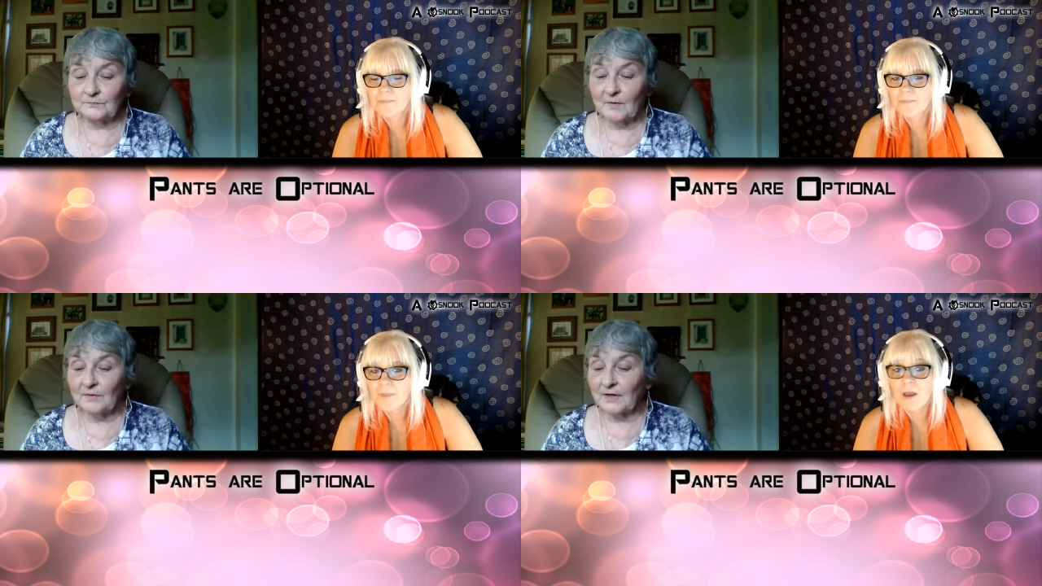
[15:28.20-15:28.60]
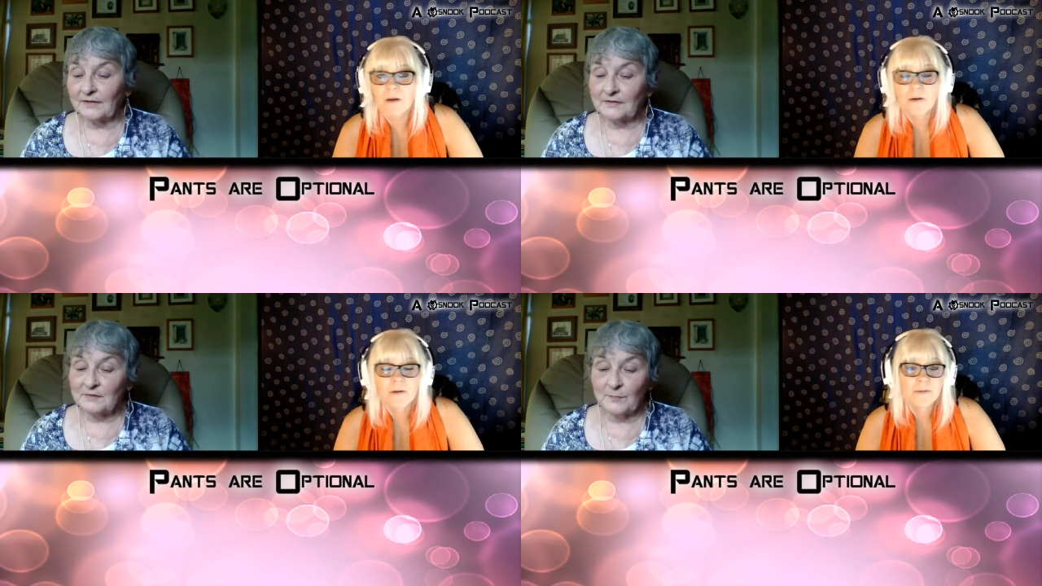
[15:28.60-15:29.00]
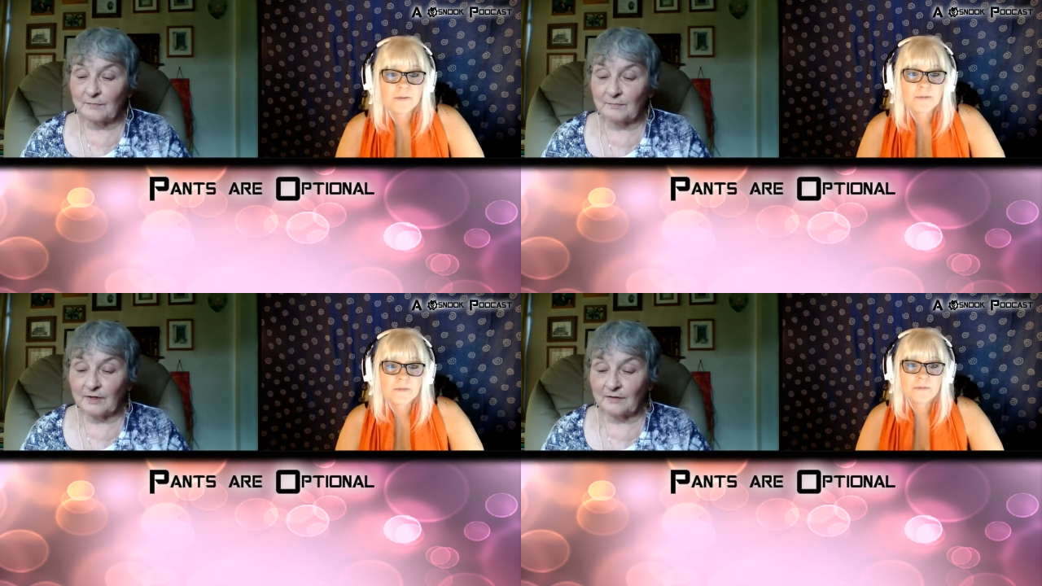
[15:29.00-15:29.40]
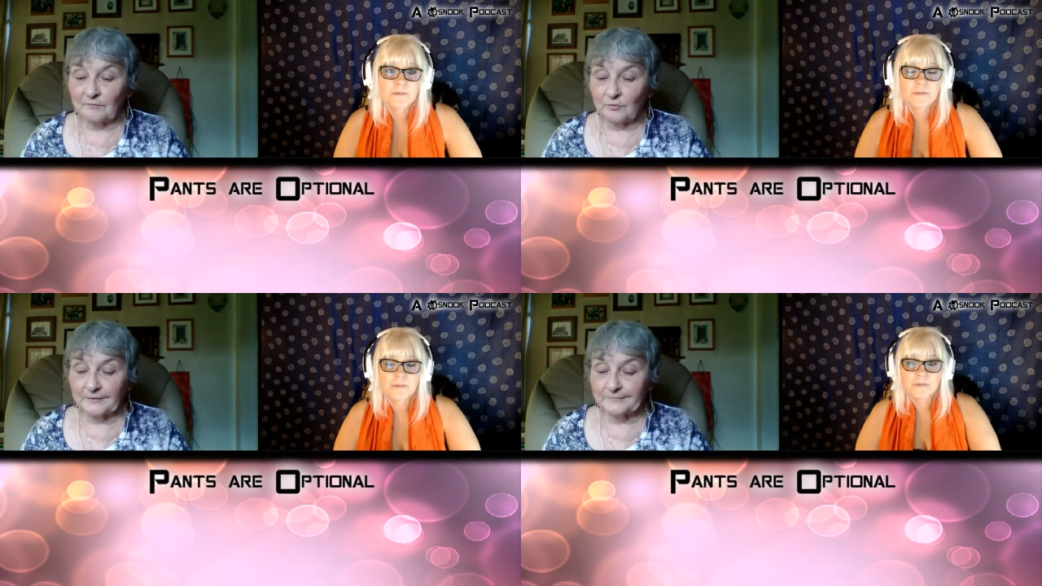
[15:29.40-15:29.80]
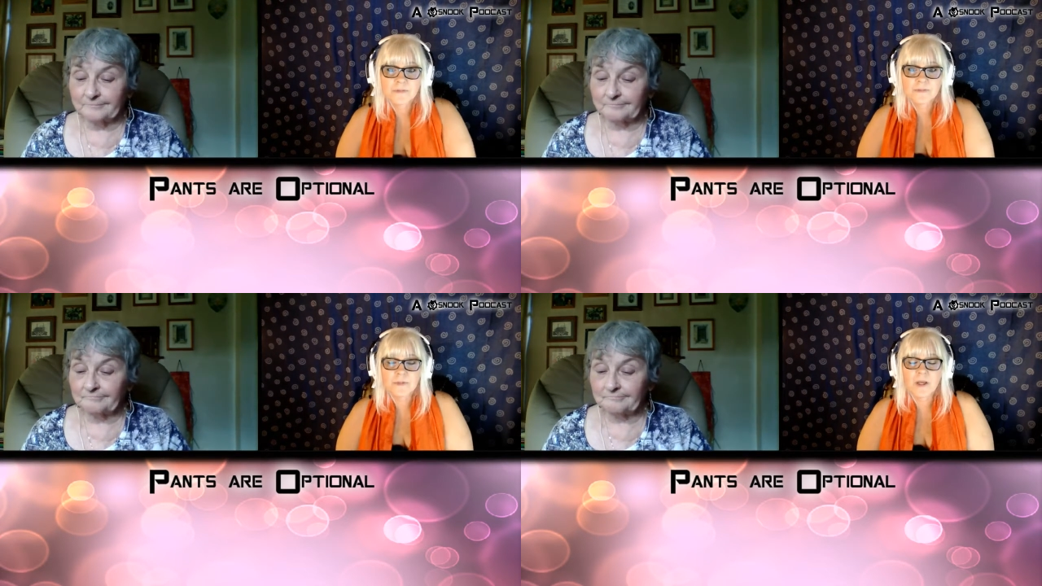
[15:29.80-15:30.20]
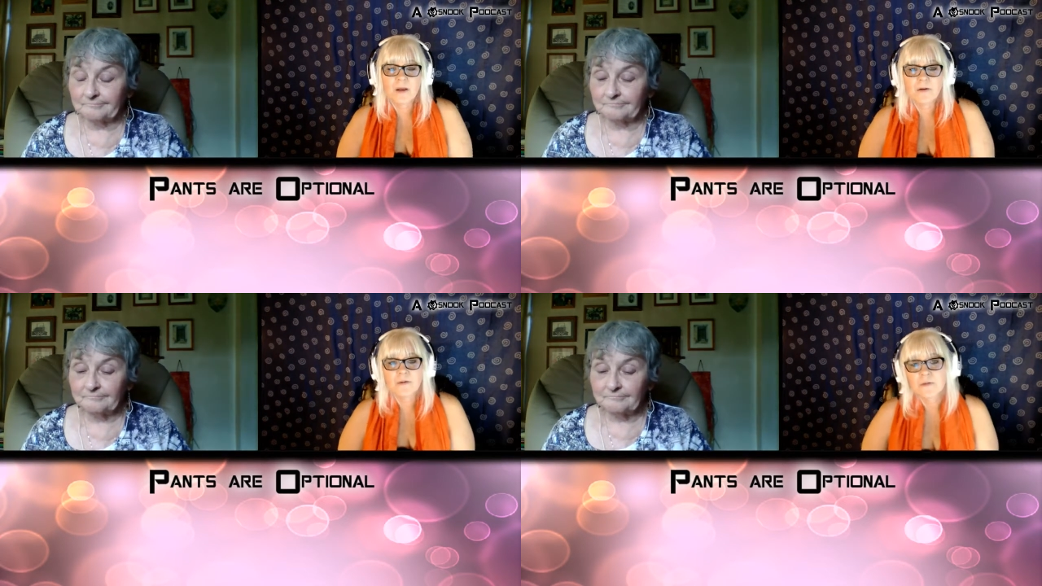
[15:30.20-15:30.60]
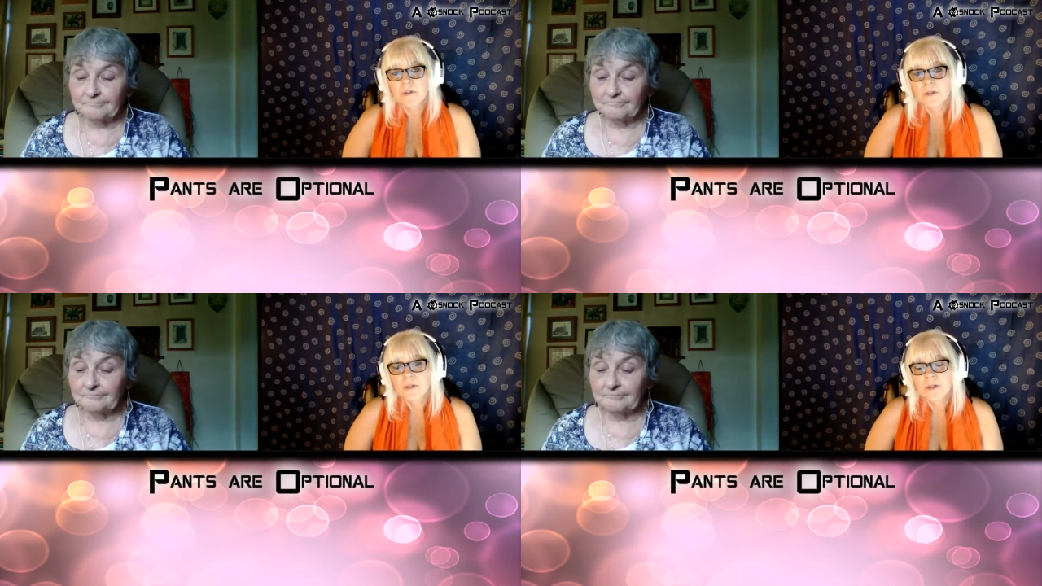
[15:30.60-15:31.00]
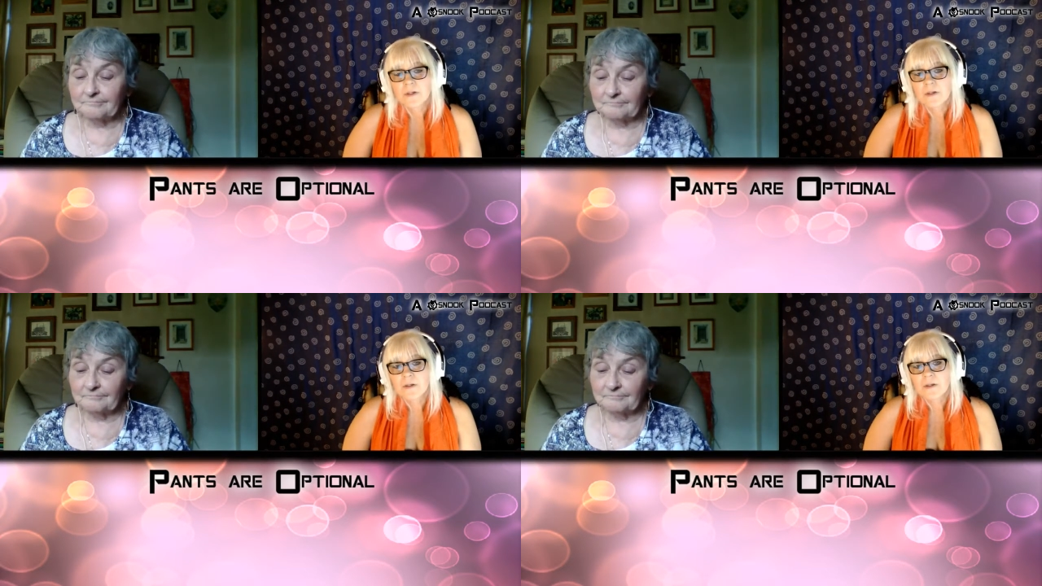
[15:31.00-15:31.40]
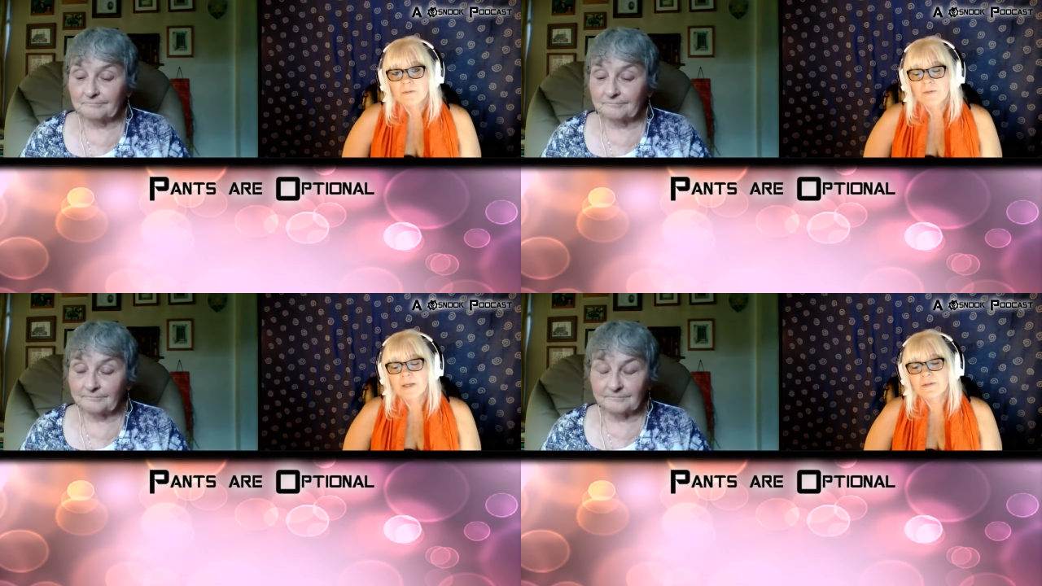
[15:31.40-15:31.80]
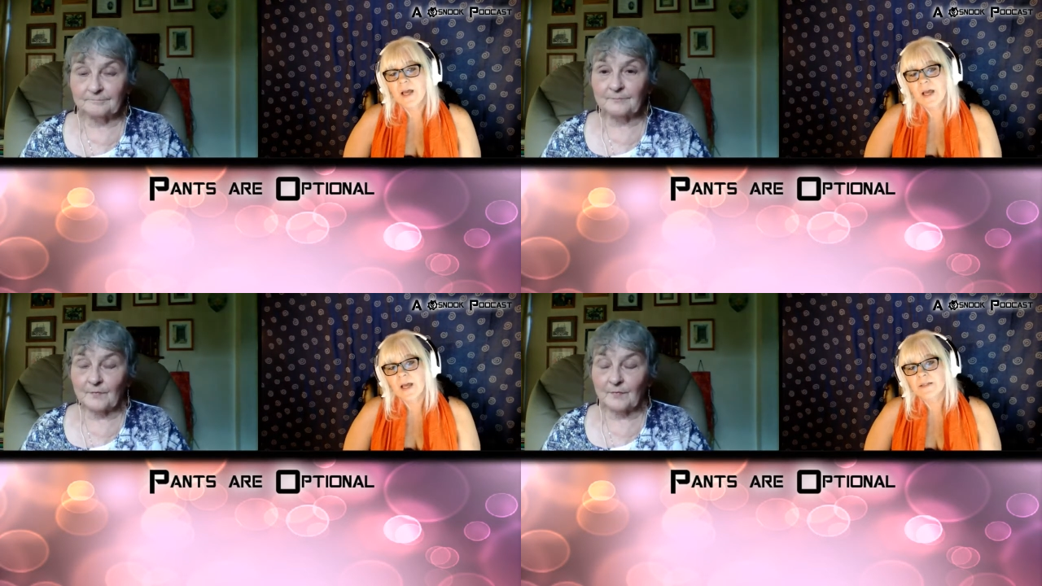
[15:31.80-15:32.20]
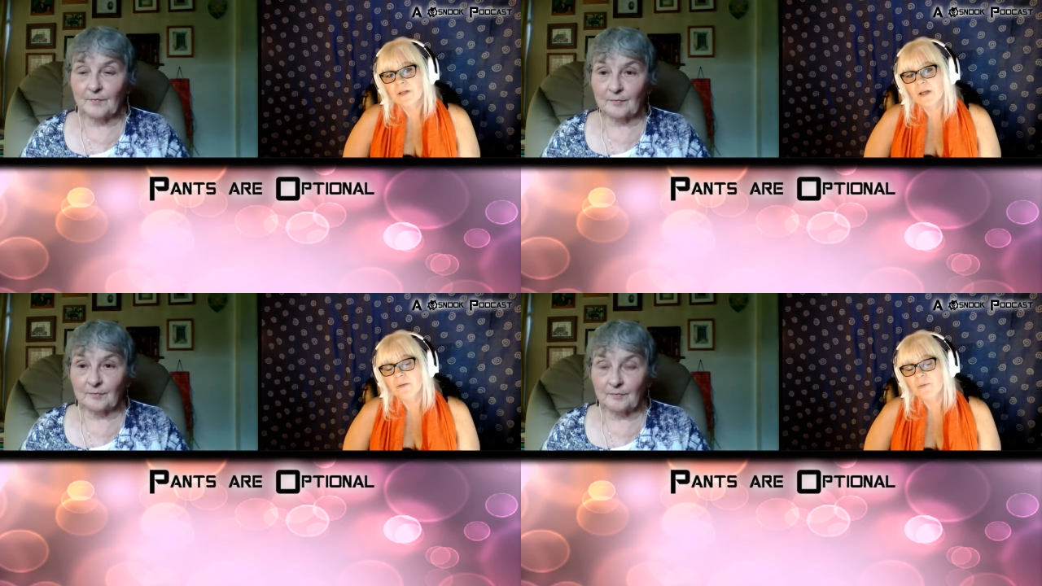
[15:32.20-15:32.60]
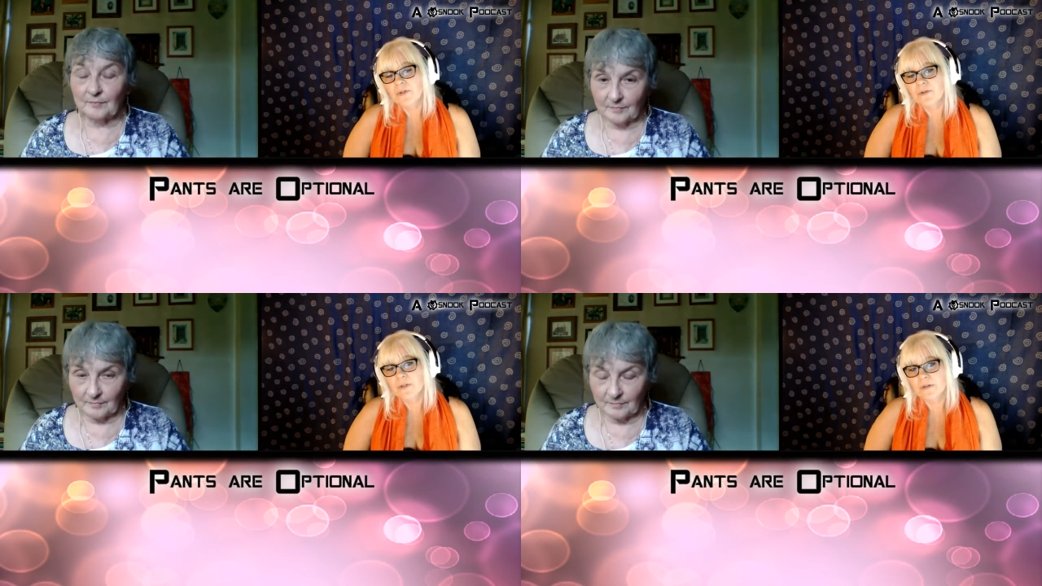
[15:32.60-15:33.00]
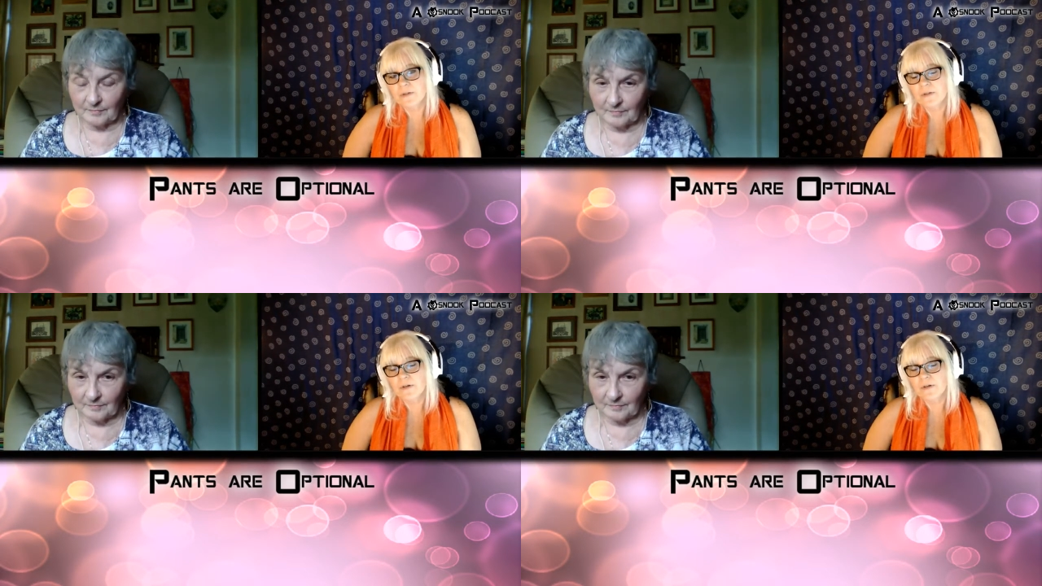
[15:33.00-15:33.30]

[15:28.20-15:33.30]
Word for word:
Speaker 1: Uh, but I uh, didn't spend money for it.
Speaker 2: No. Is a hot dog, would you consider